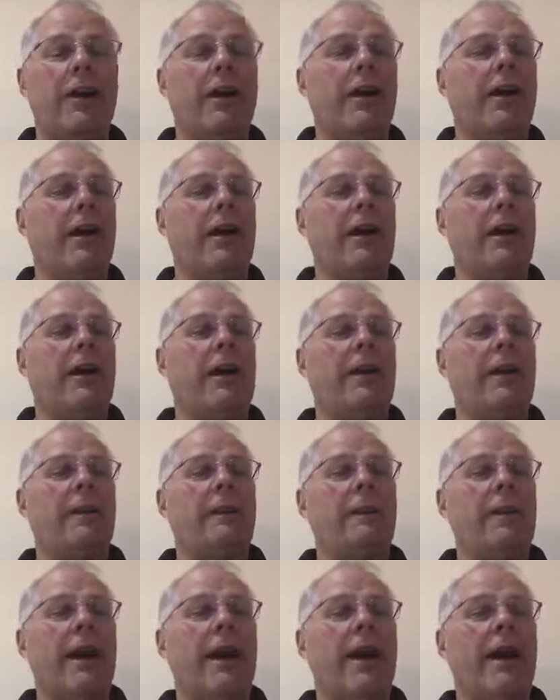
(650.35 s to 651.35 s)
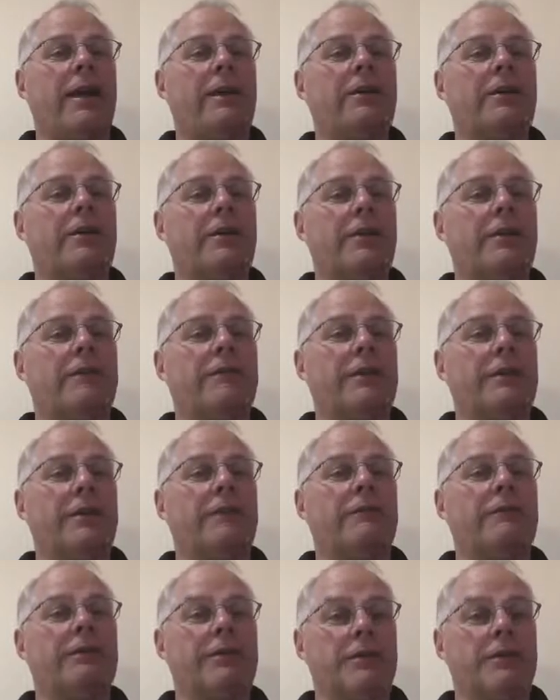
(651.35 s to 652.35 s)
And actually,
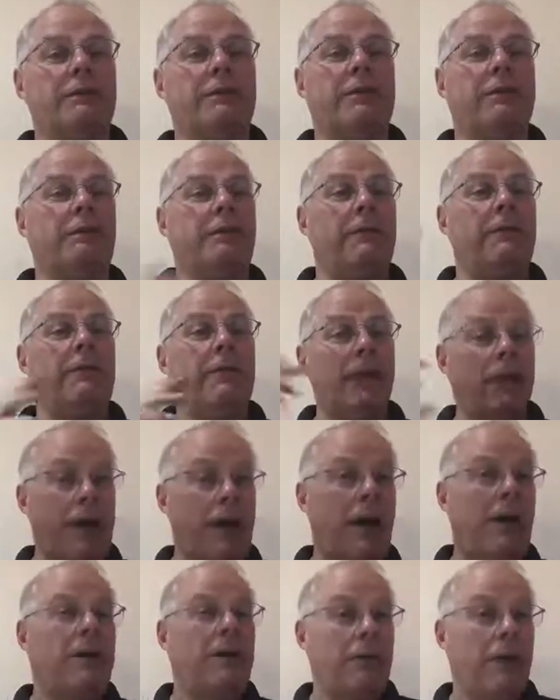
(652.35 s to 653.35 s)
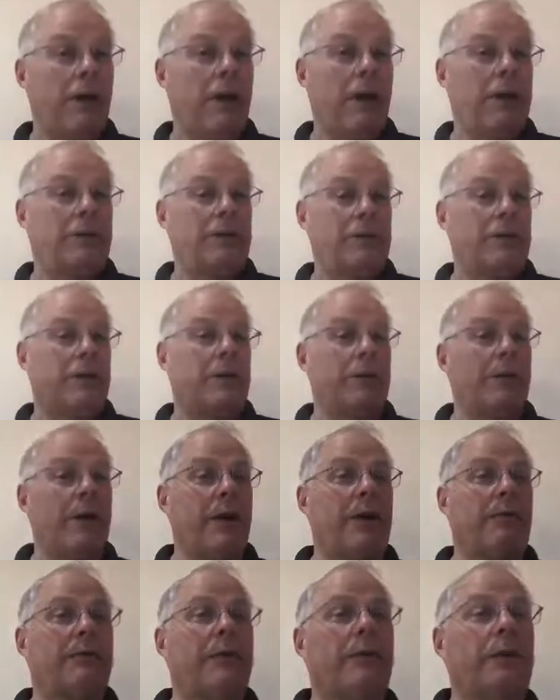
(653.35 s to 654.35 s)
if you go out at night at the
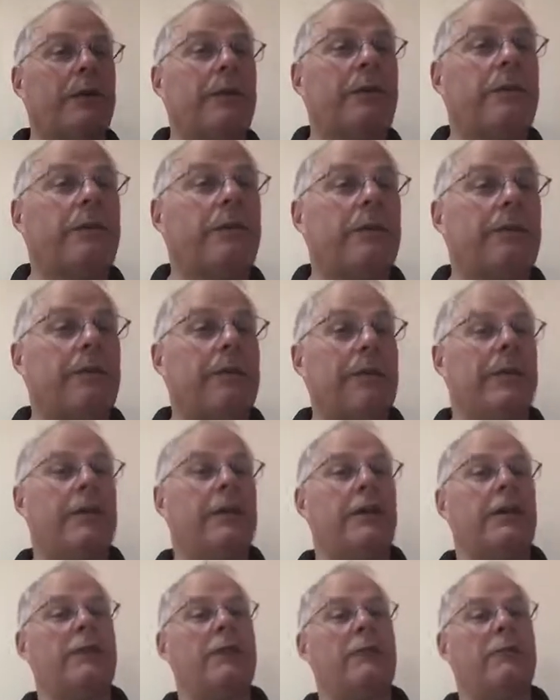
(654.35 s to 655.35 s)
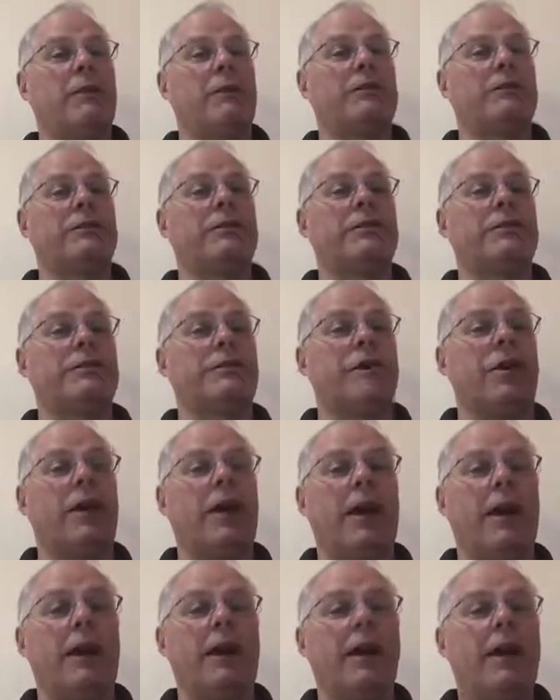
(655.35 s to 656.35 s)
moment and you look at in the western
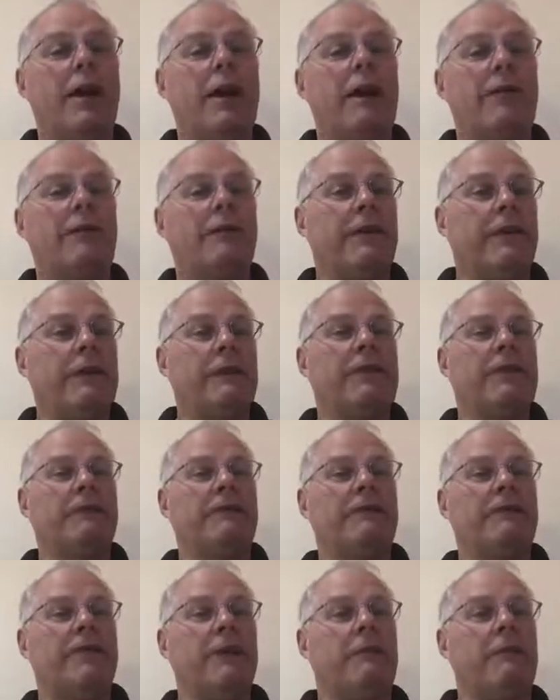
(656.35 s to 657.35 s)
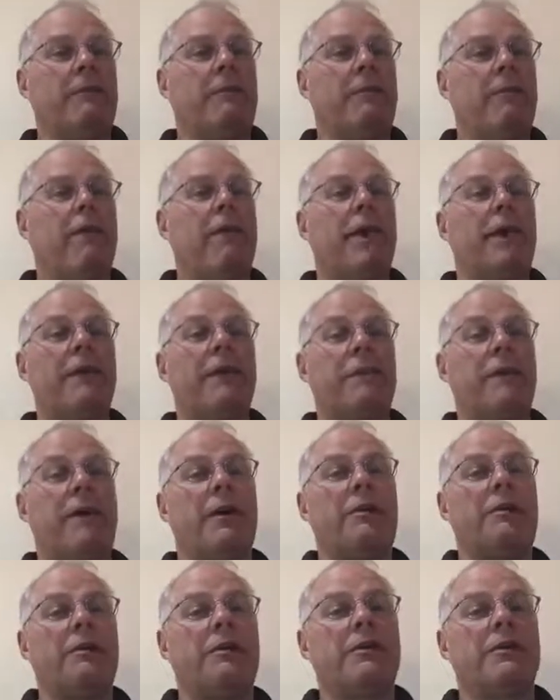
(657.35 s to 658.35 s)
sky, Venus is very bright at the
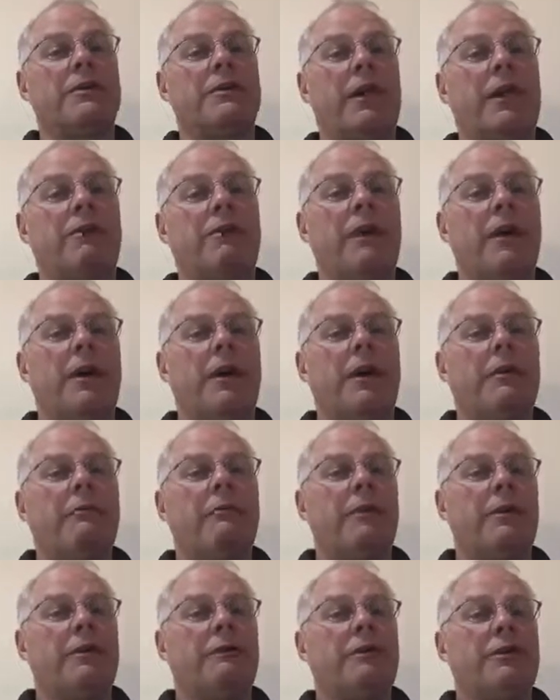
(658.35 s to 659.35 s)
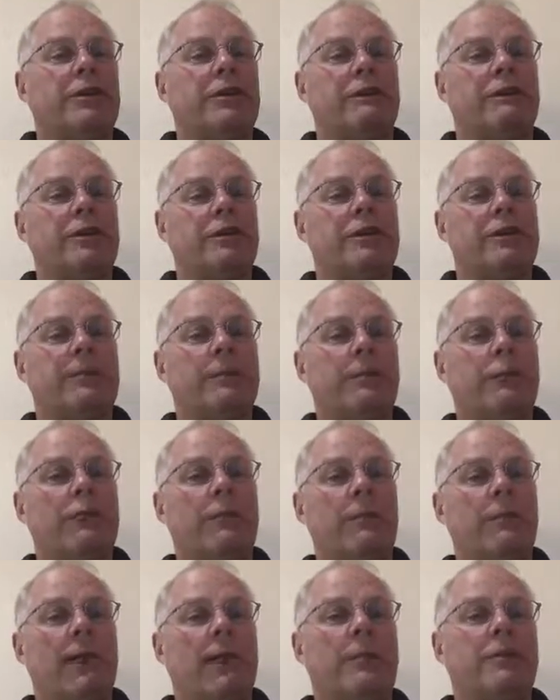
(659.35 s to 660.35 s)
moment. So, but you'll see it's very small
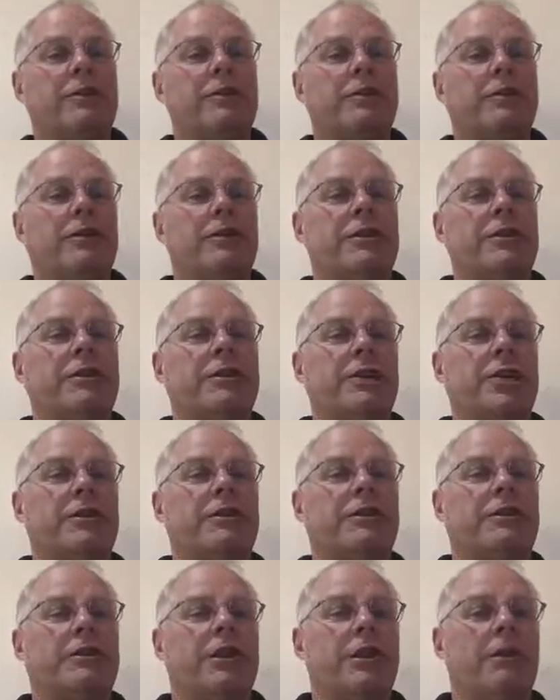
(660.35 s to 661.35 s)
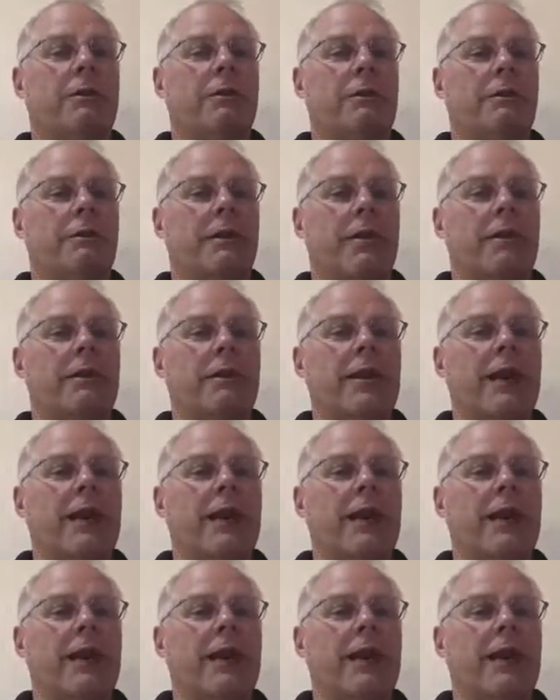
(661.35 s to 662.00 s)
compared to the size of the sun. So, when